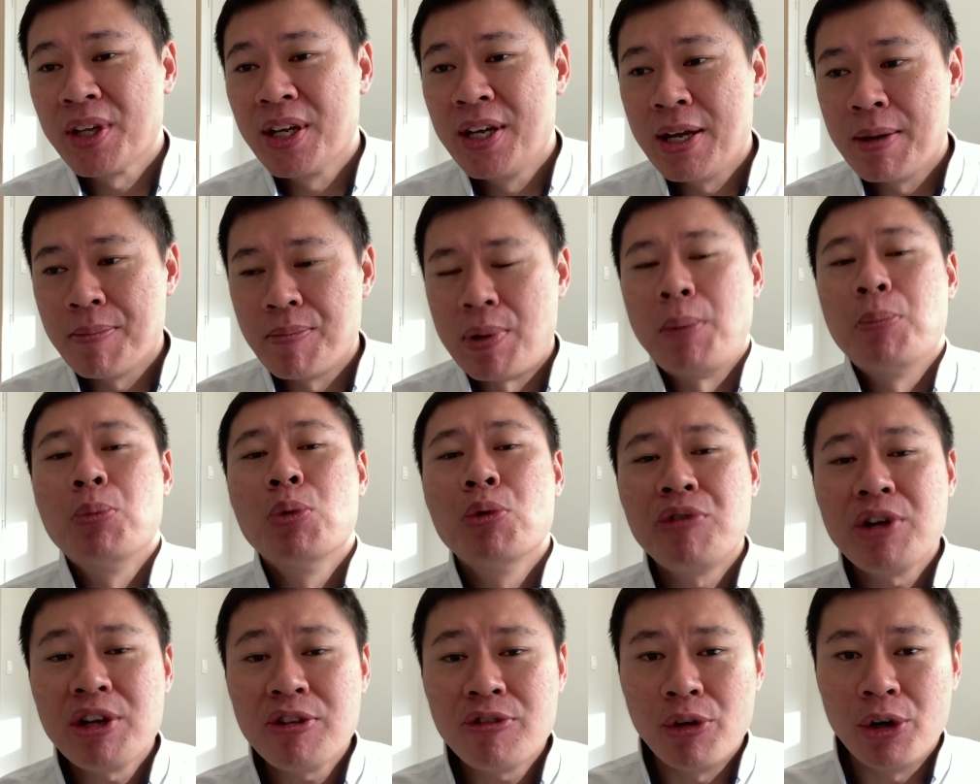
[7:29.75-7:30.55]
But
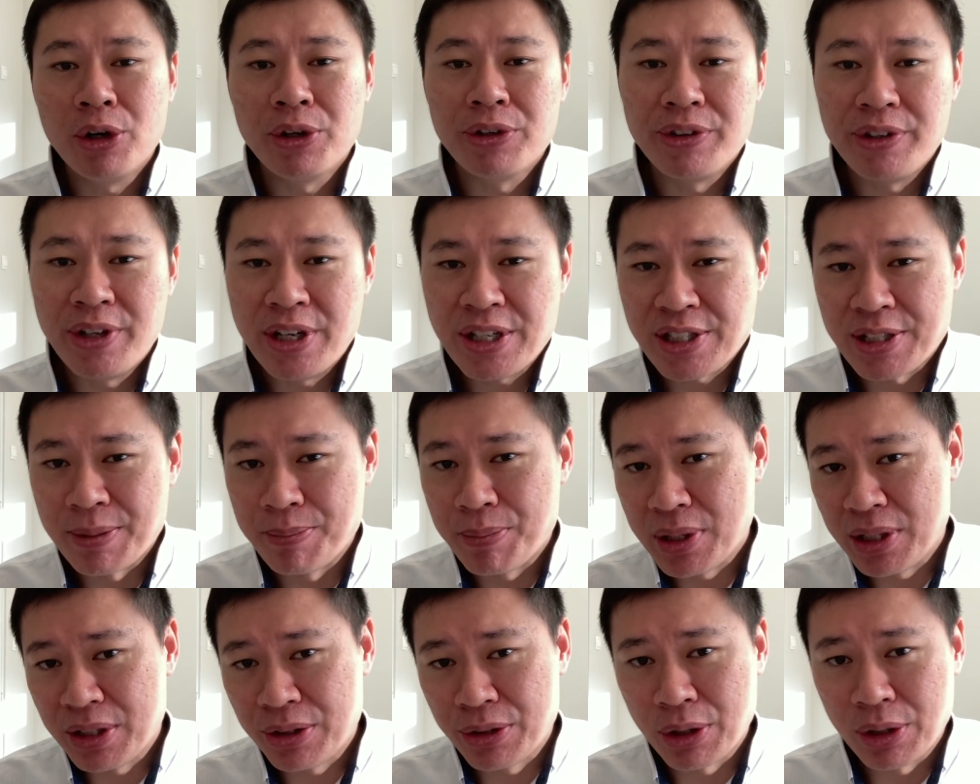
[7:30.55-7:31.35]
moving forward, that's the
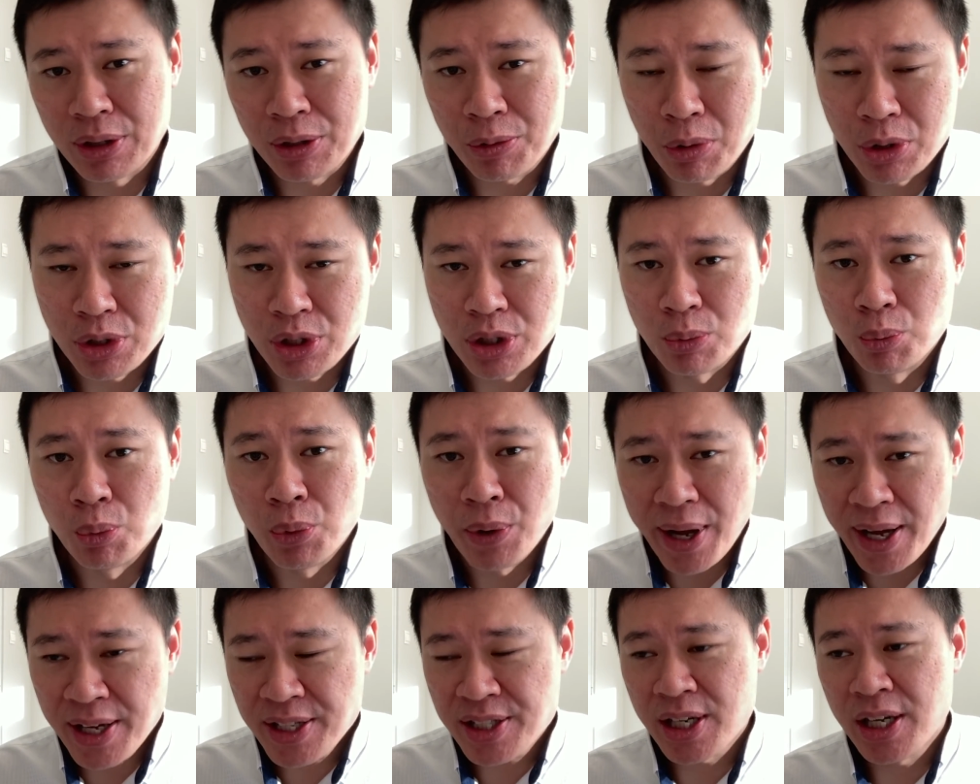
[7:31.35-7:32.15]
million-dollar question. Will
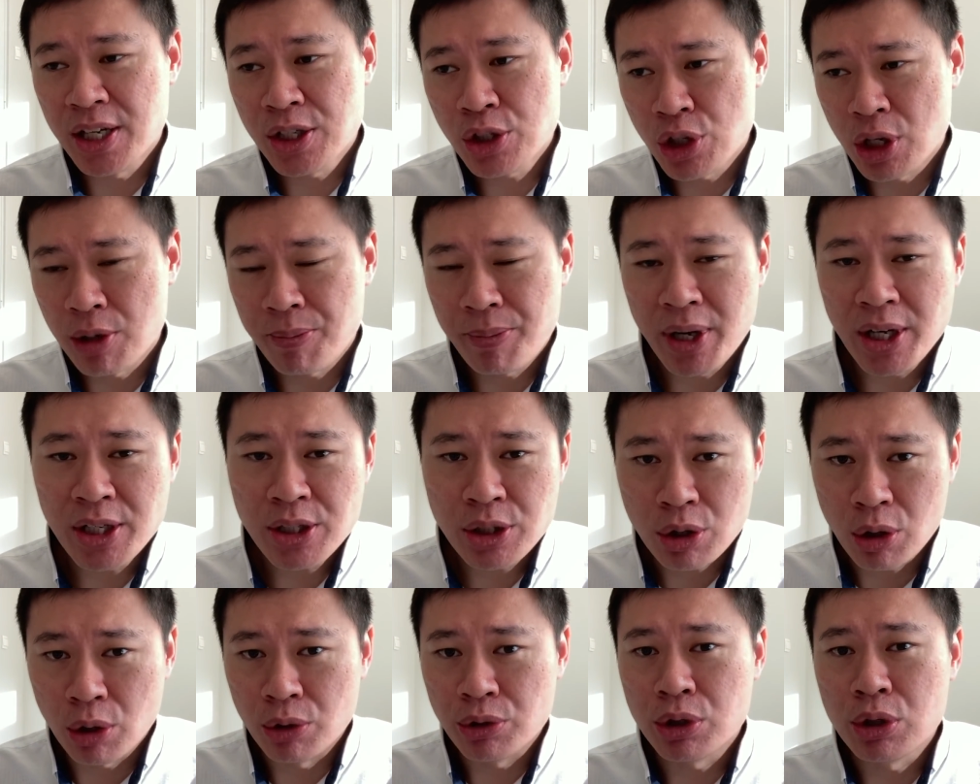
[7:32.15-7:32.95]
SIA share price
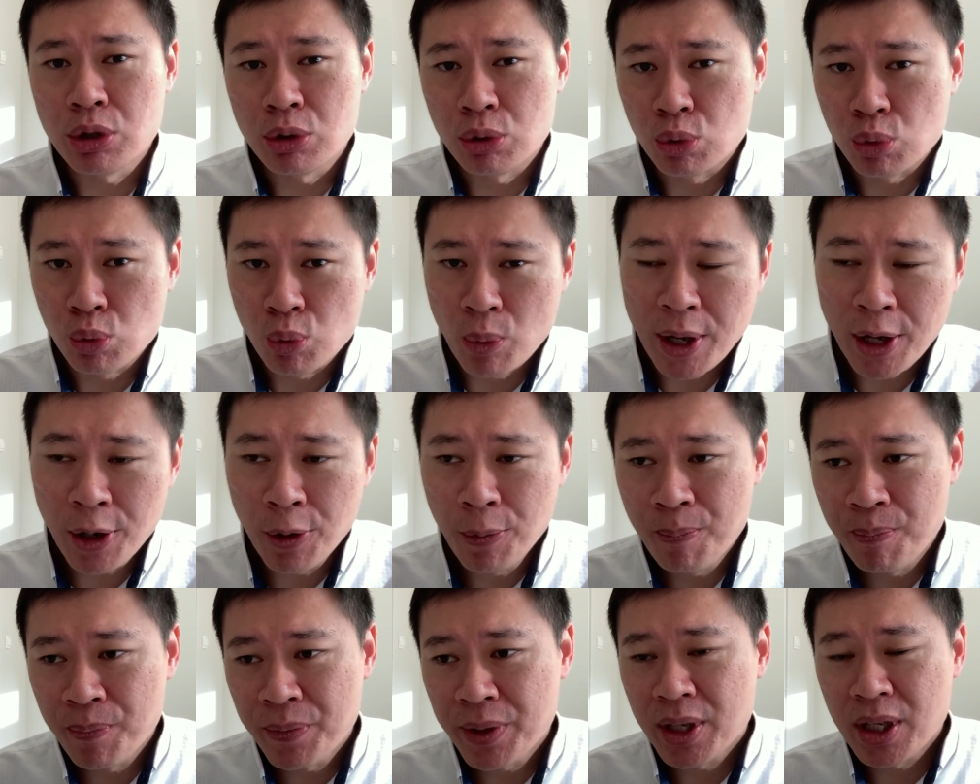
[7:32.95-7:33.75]
continue to do
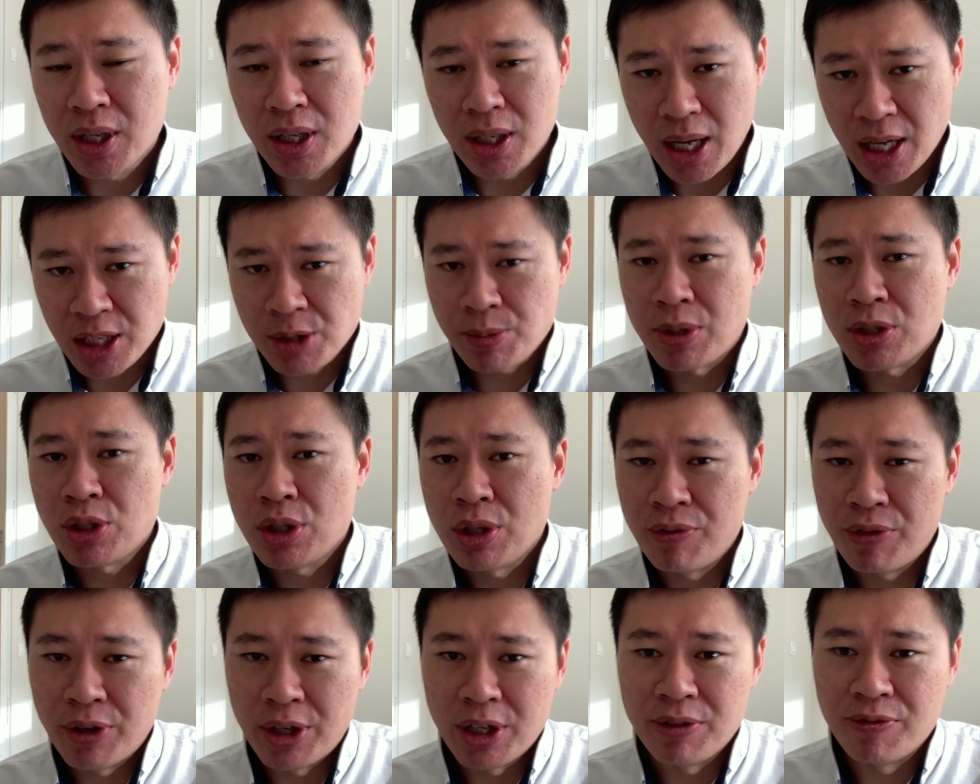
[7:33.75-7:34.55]
well, especially
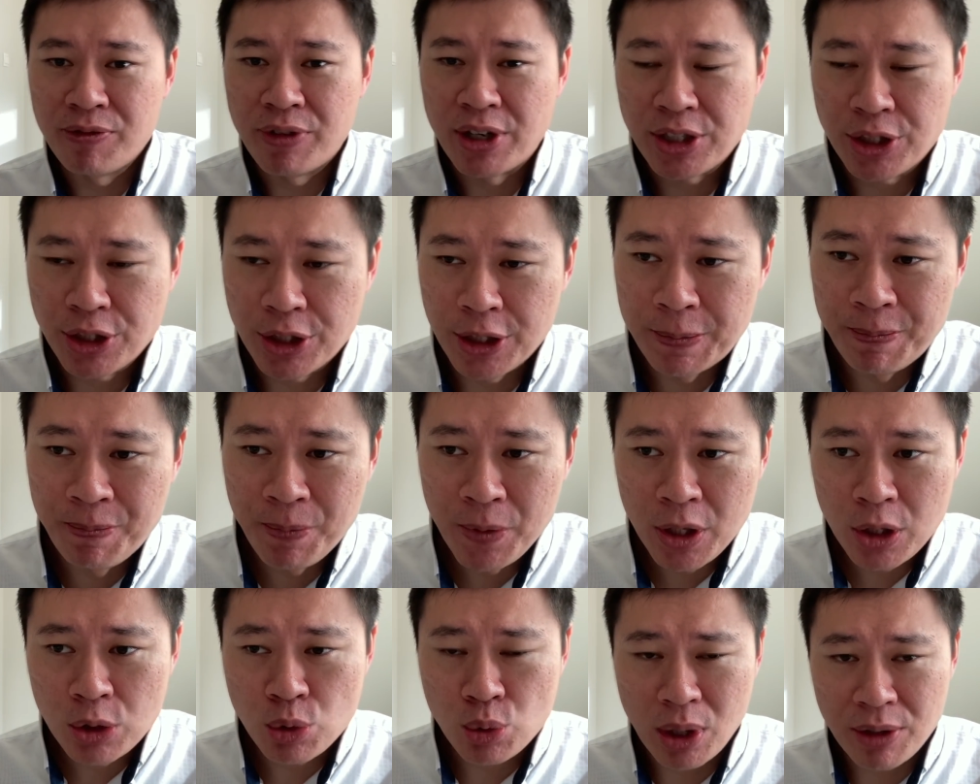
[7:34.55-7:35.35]
if you're an investor?
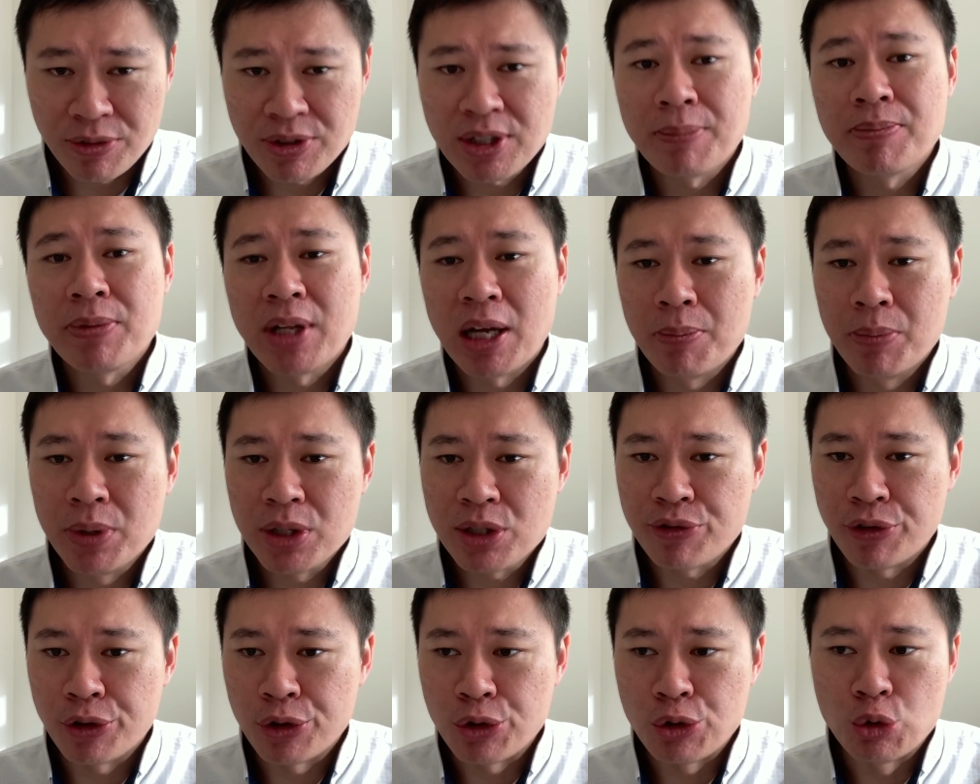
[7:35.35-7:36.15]
So I have some numbers
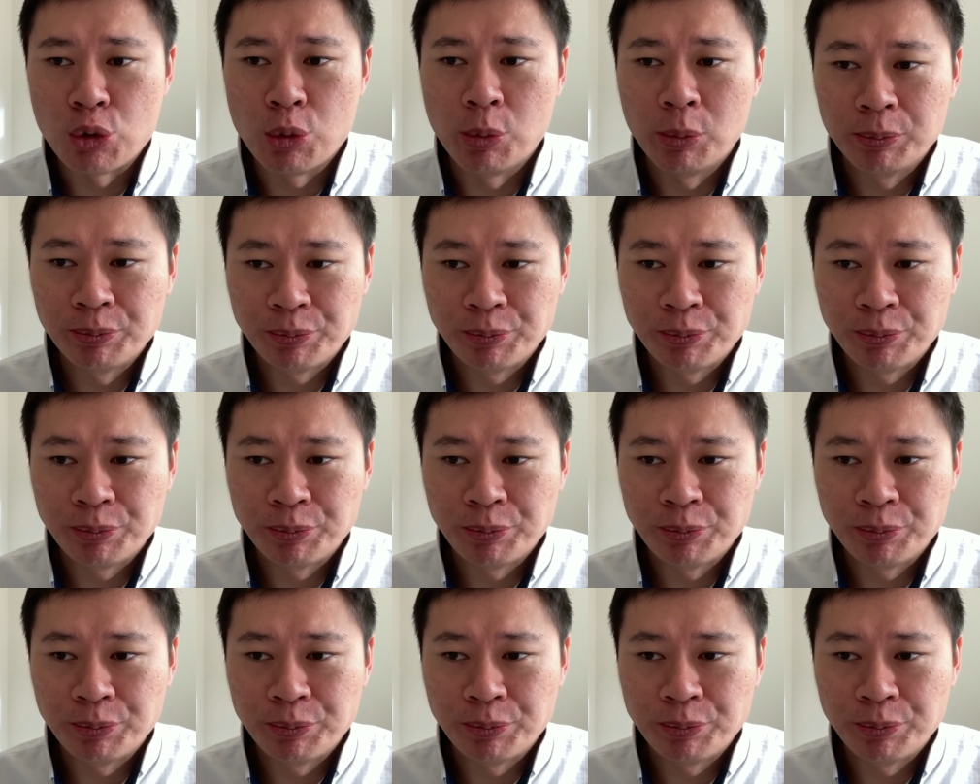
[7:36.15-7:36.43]
for you.